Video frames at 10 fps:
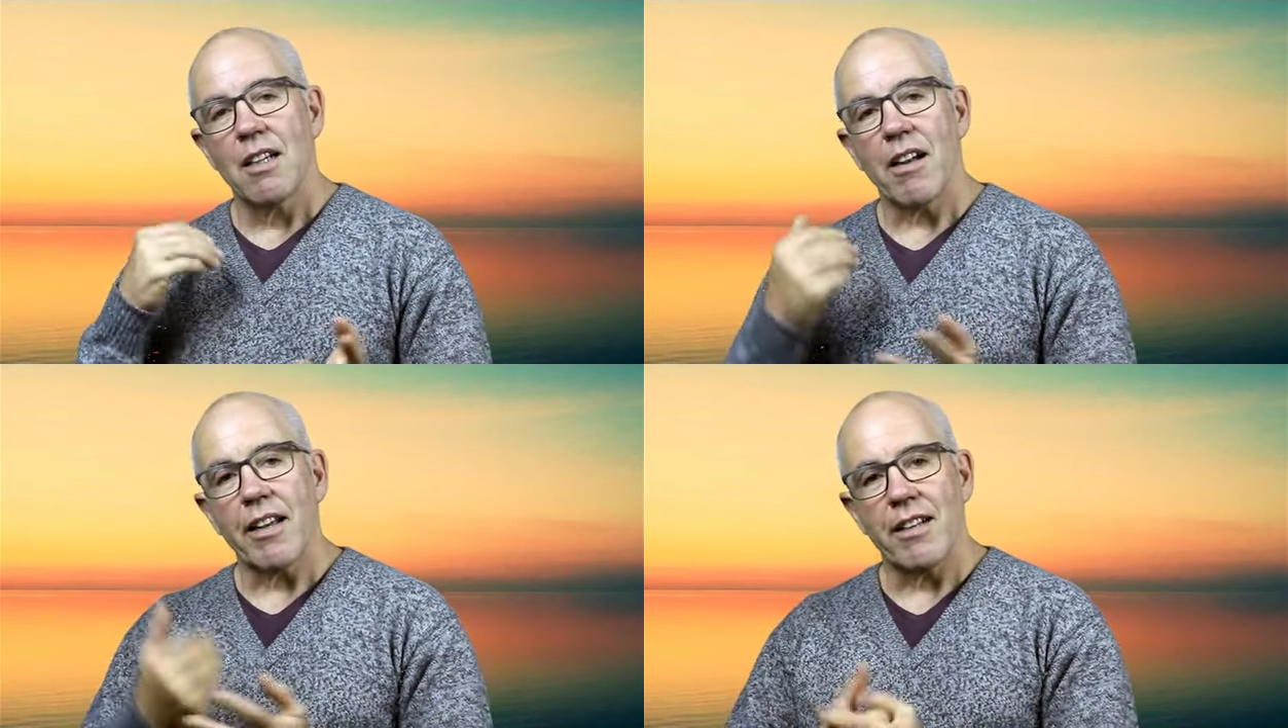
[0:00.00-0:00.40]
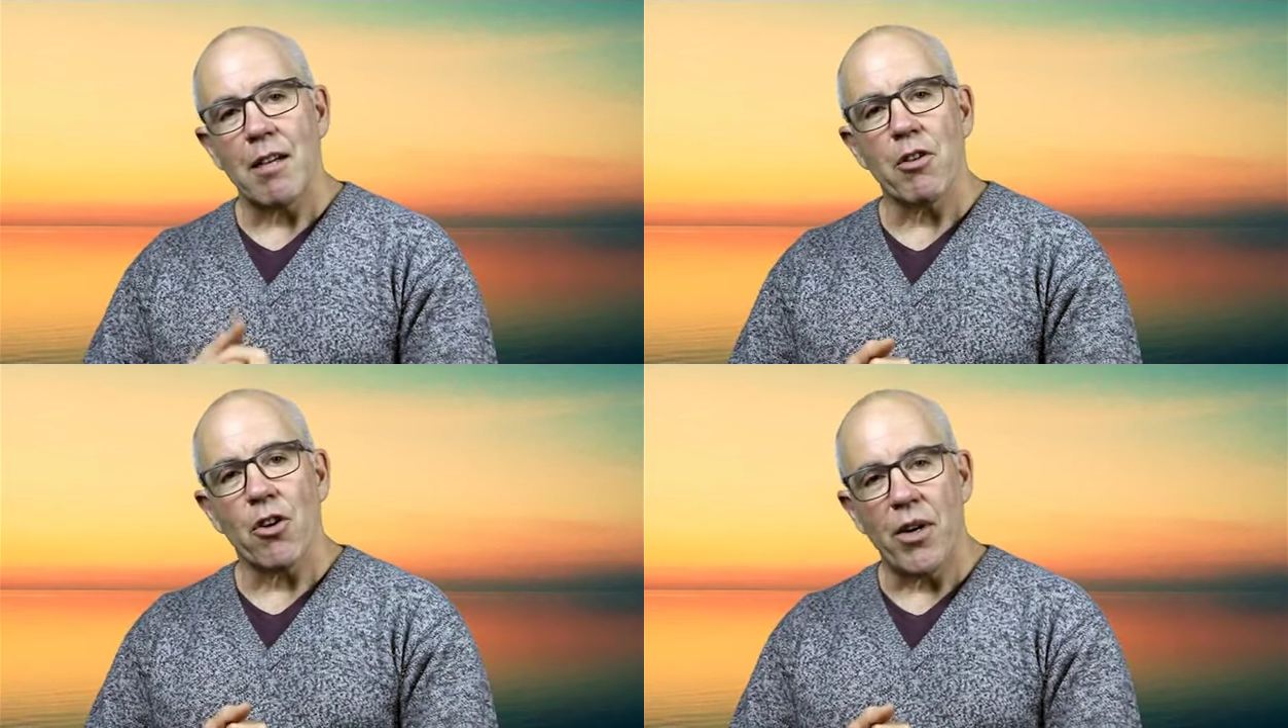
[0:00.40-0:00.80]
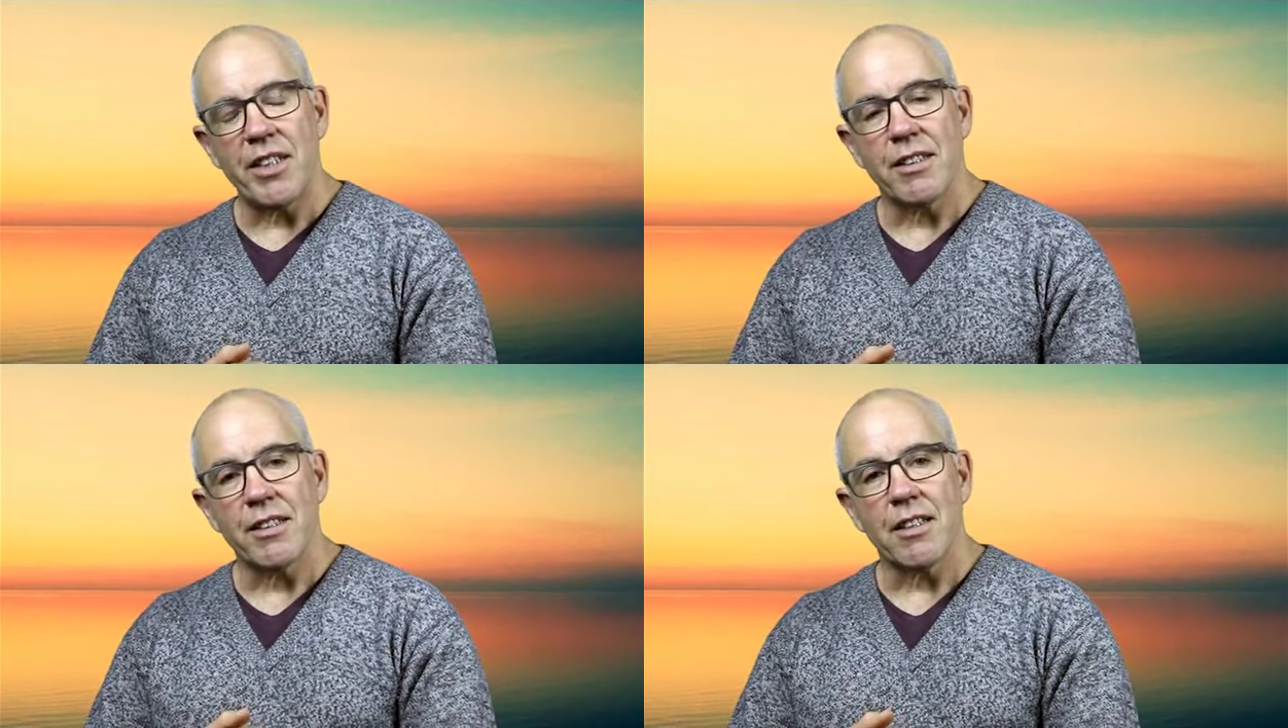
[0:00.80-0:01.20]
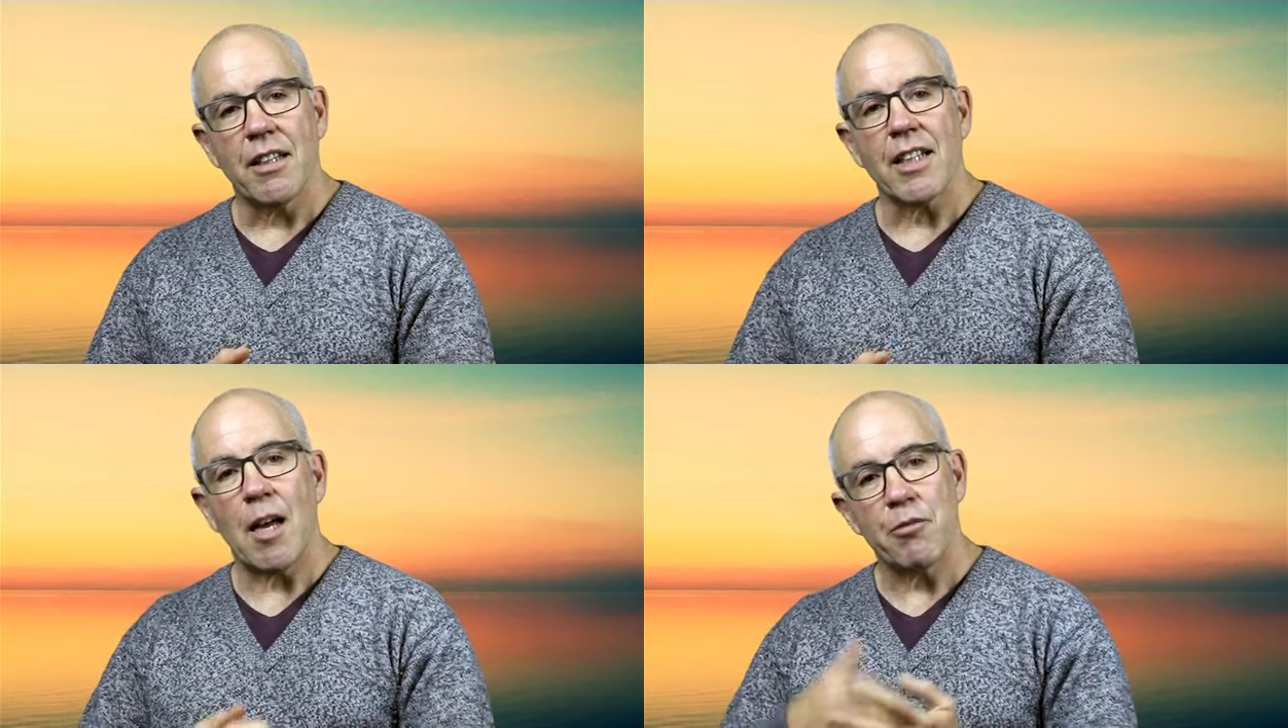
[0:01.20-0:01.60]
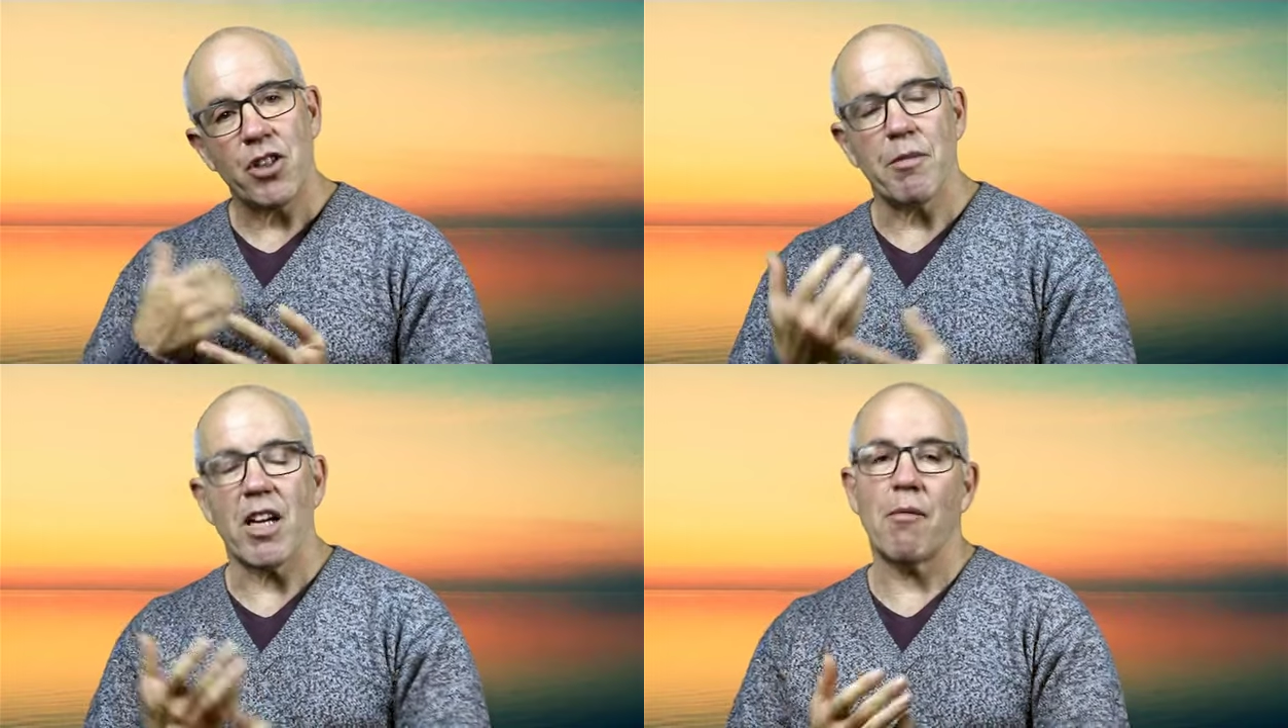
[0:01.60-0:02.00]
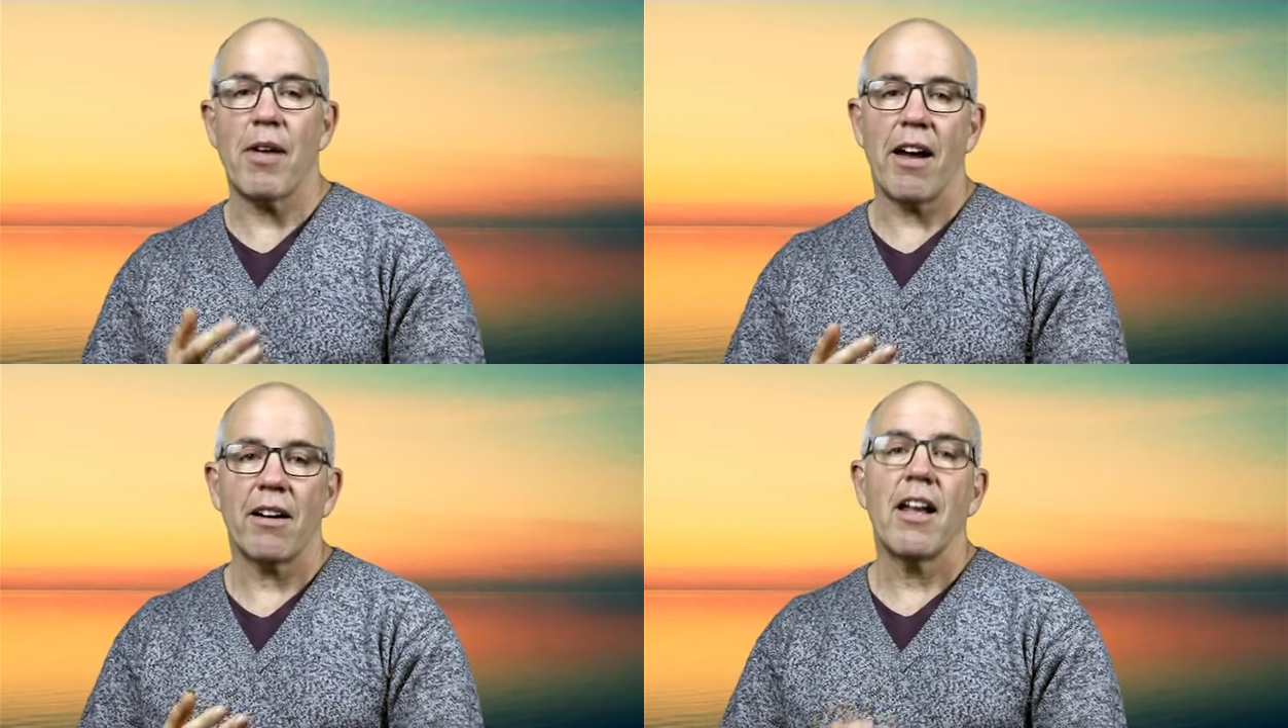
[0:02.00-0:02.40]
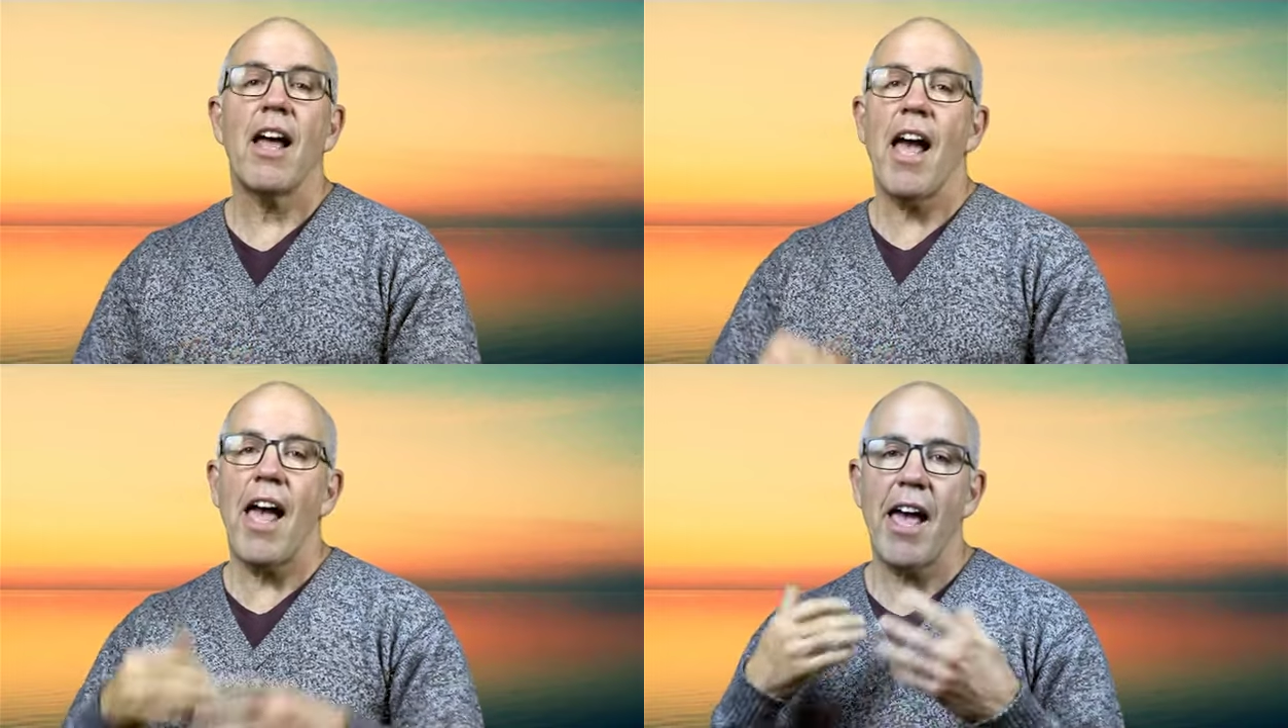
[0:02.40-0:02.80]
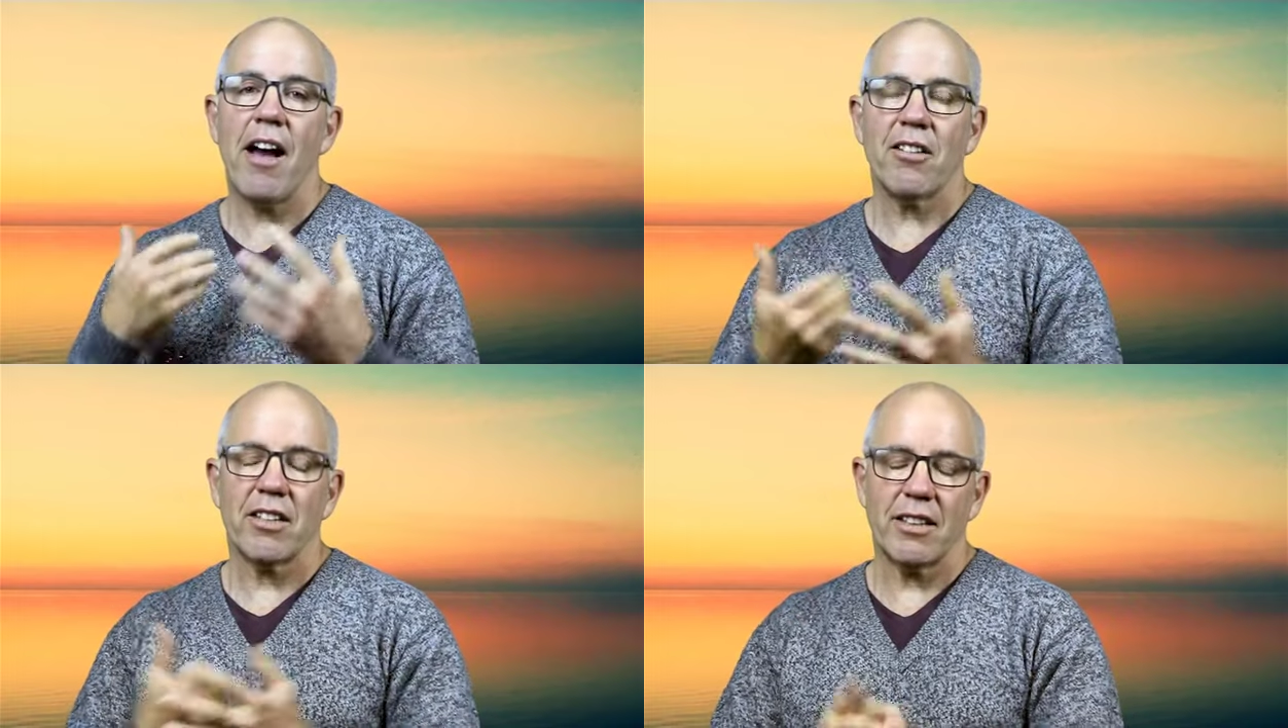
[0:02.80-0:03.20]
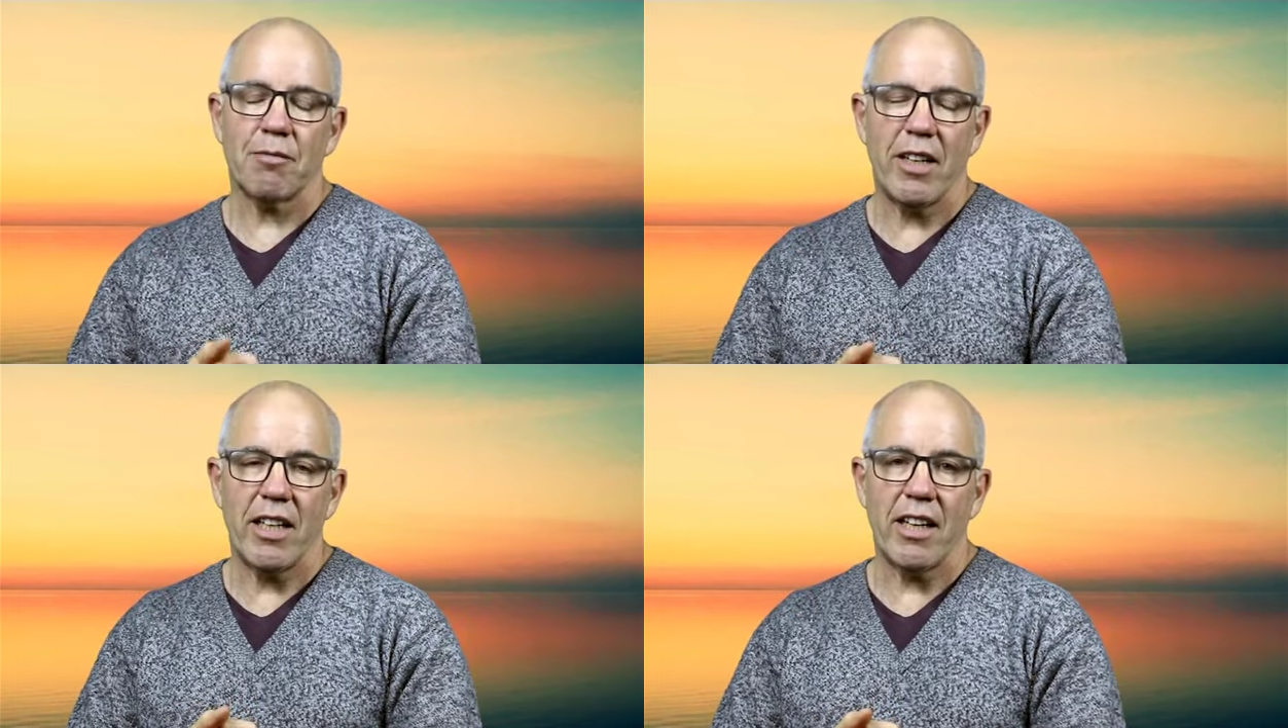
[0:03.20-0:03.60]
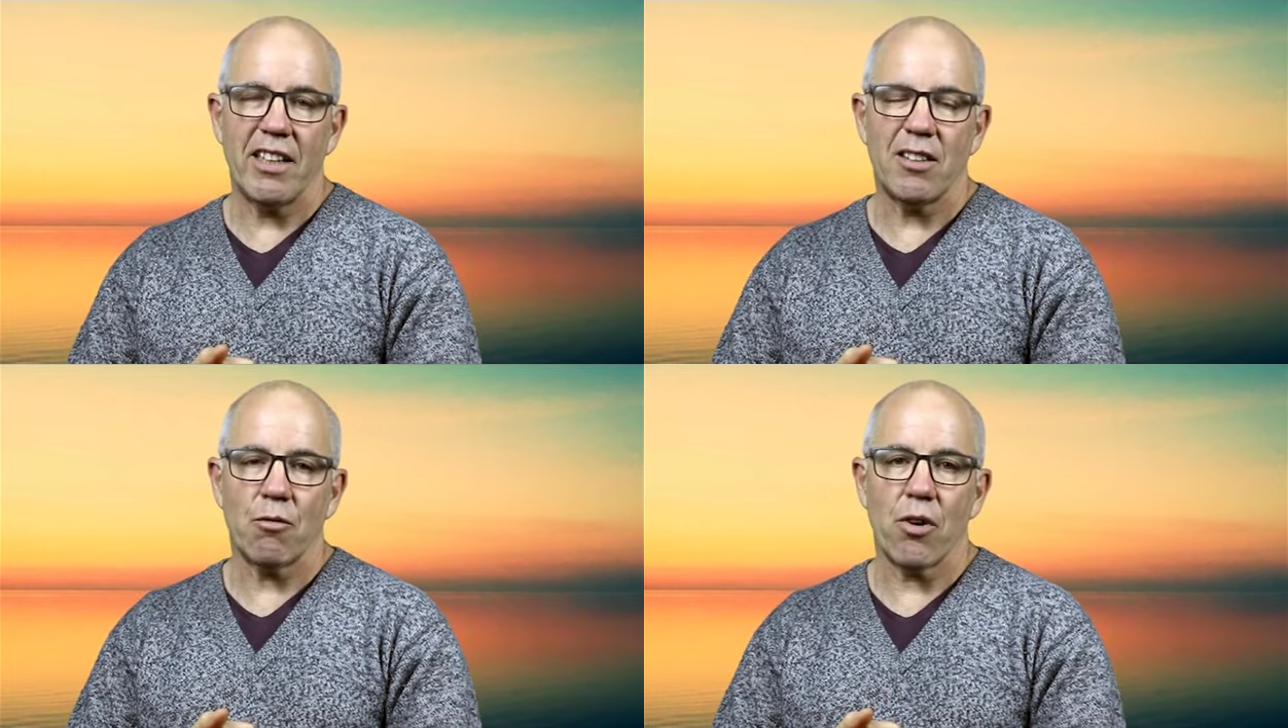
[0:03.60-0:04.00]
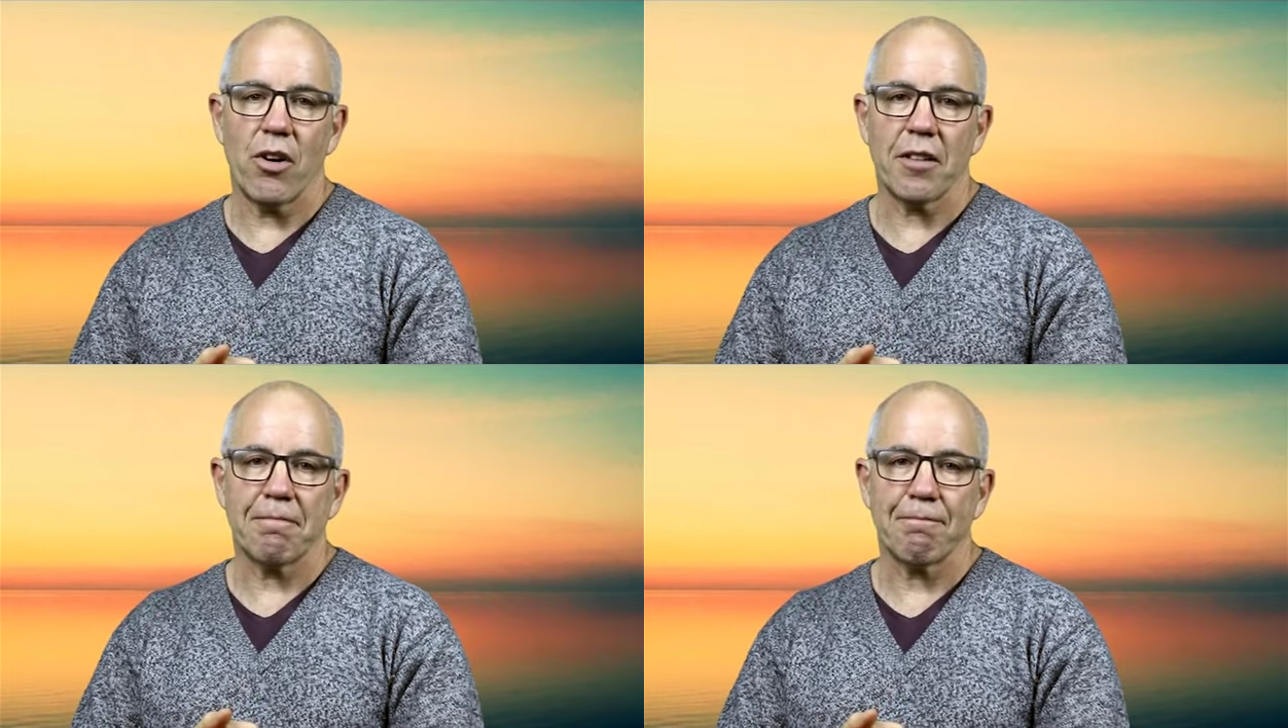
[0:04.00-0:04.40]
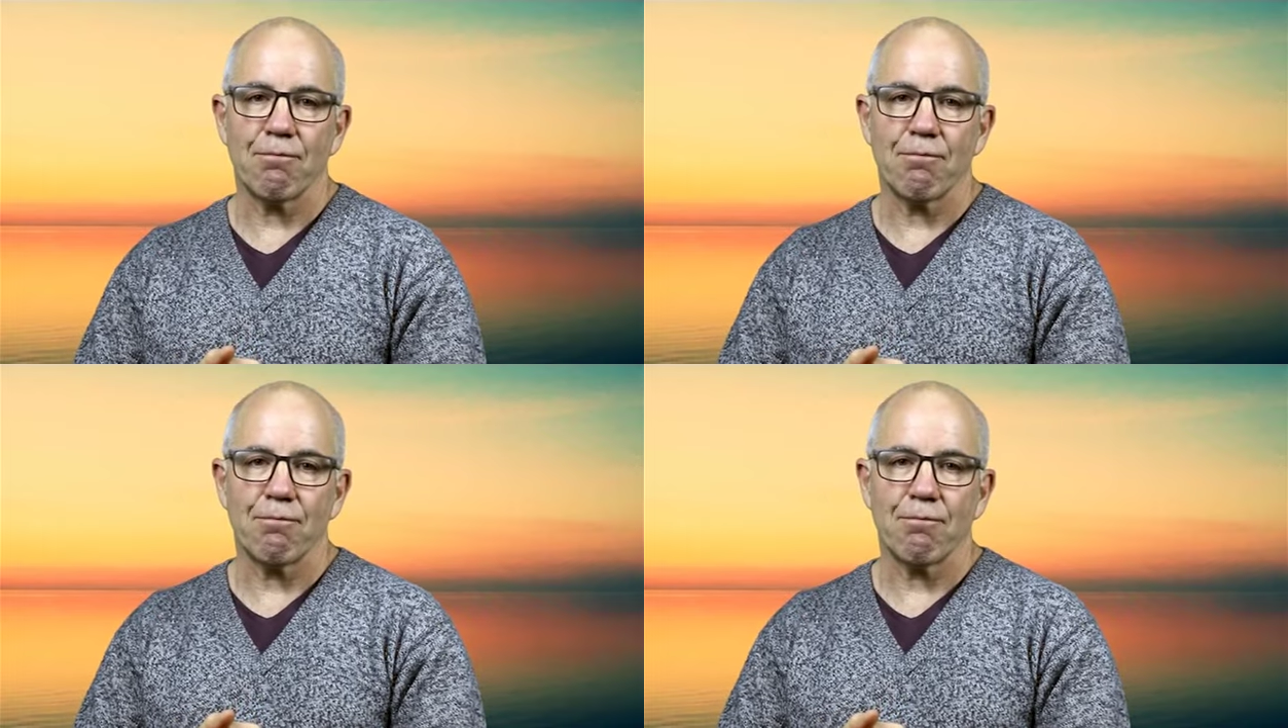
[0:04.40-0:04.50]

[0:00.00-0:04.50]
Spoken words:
I get a number of questions come to me about how does mediation work.